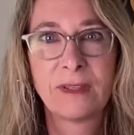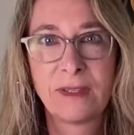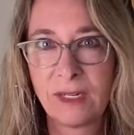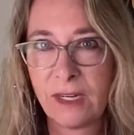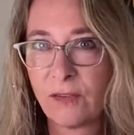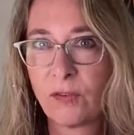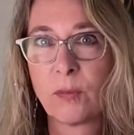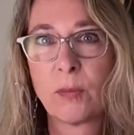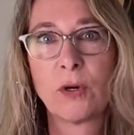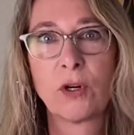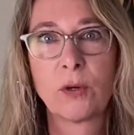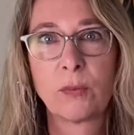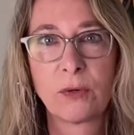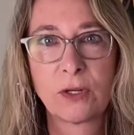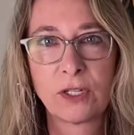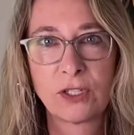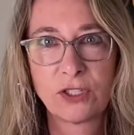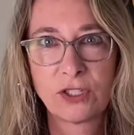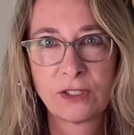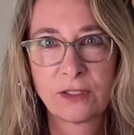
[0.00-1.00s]
Never burn a
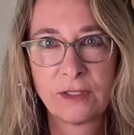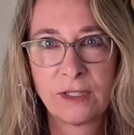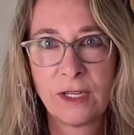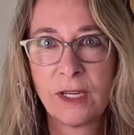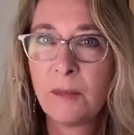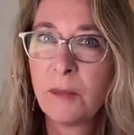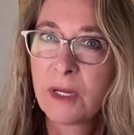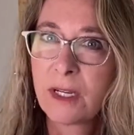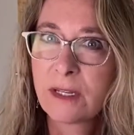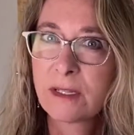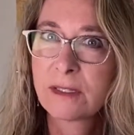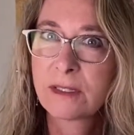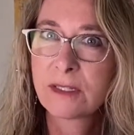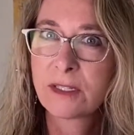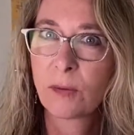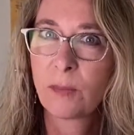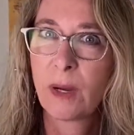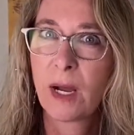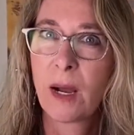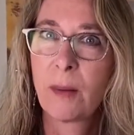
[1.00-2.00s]
bridge. Because
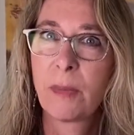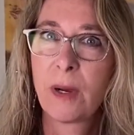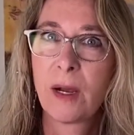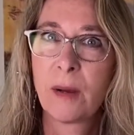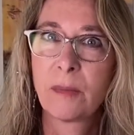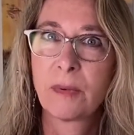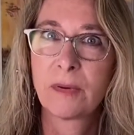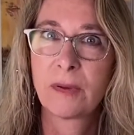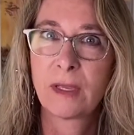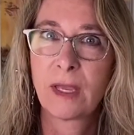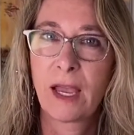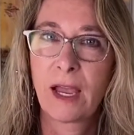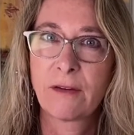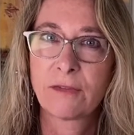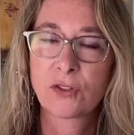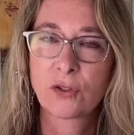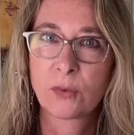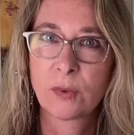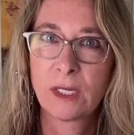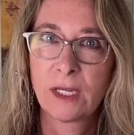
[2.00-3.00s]
they'll pop up
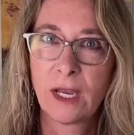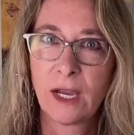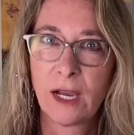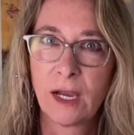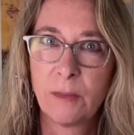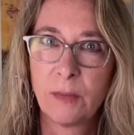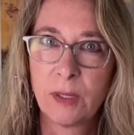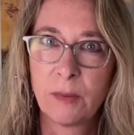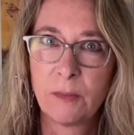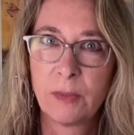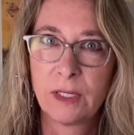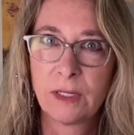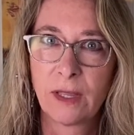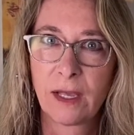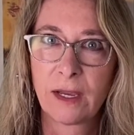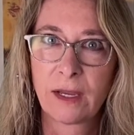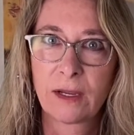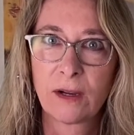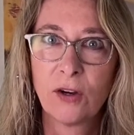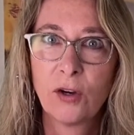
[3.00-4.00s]
after rehab and be
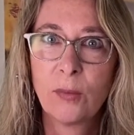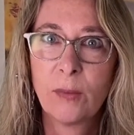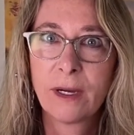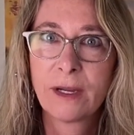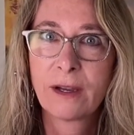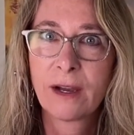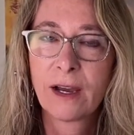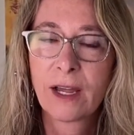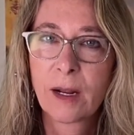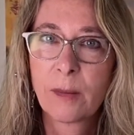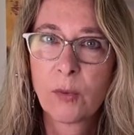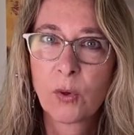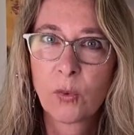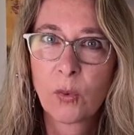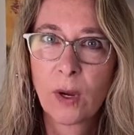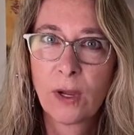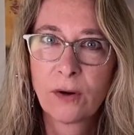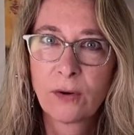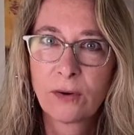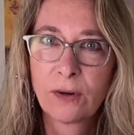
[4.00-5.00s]
like, oh my God, I'm a
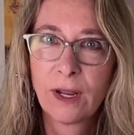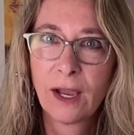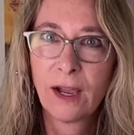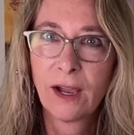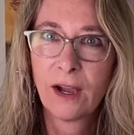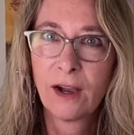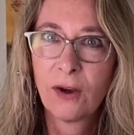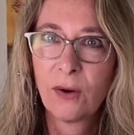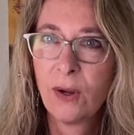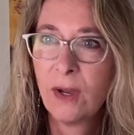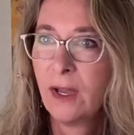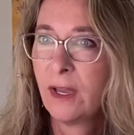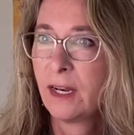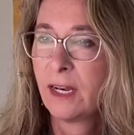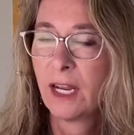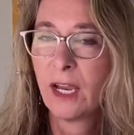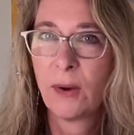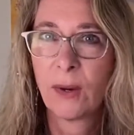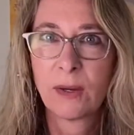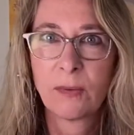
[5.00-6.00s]
runner now.
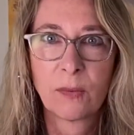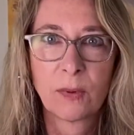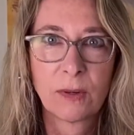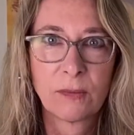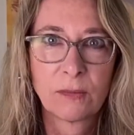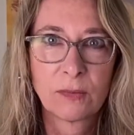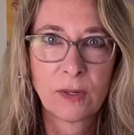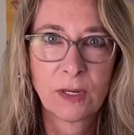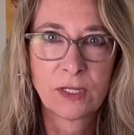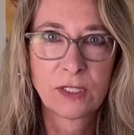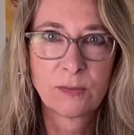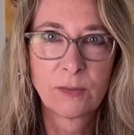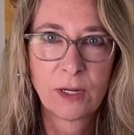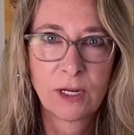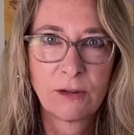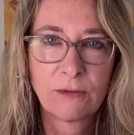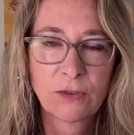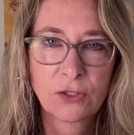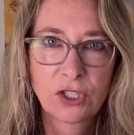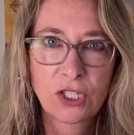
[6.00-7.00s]
Now I raise
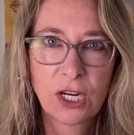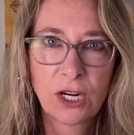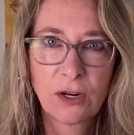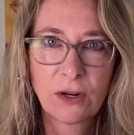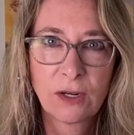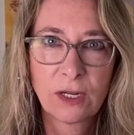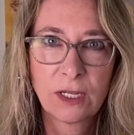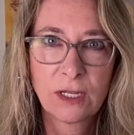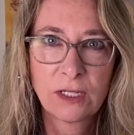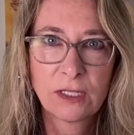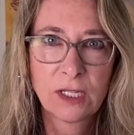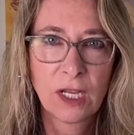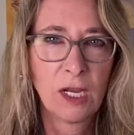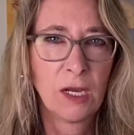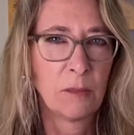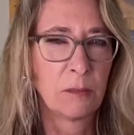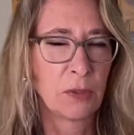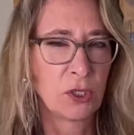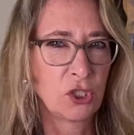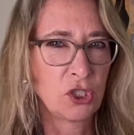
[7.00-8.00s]
money for charities,
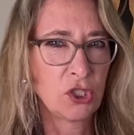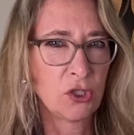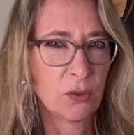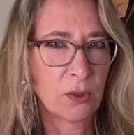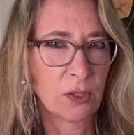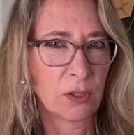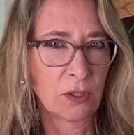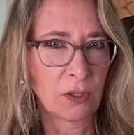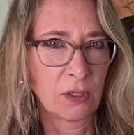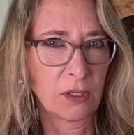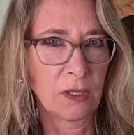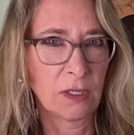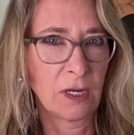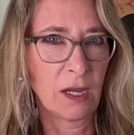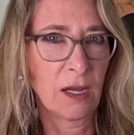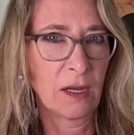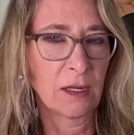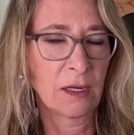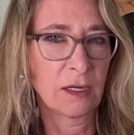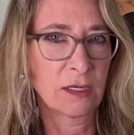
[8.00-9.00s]
but you were
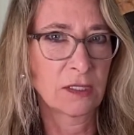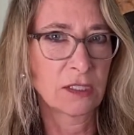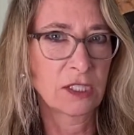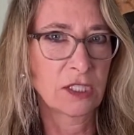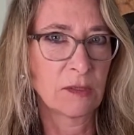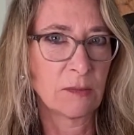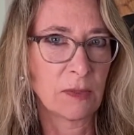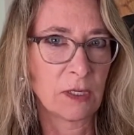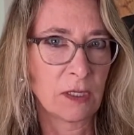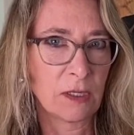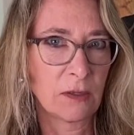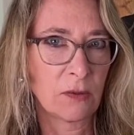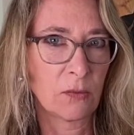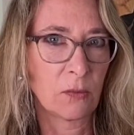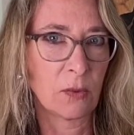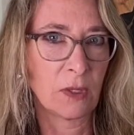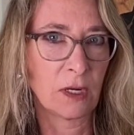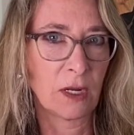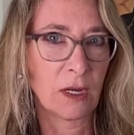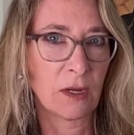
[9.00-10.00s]
not nice to me
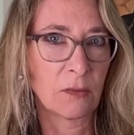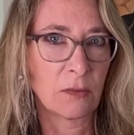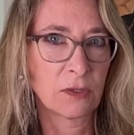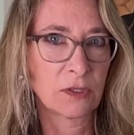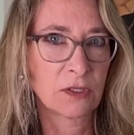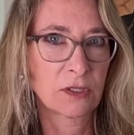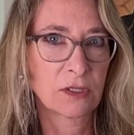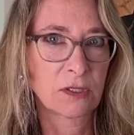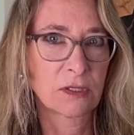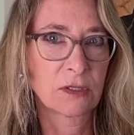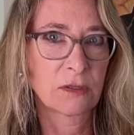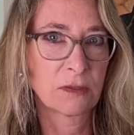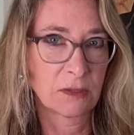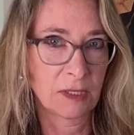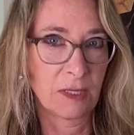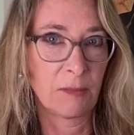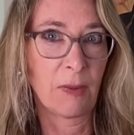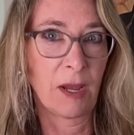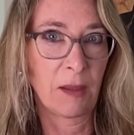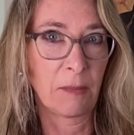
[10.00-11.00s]
when I was
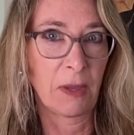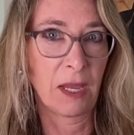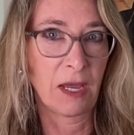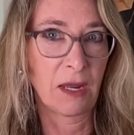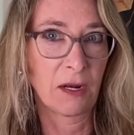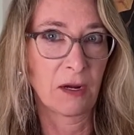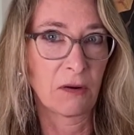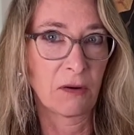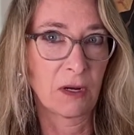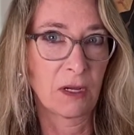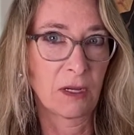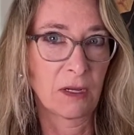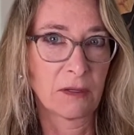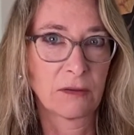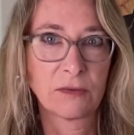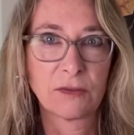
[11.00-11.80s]
in my bad area.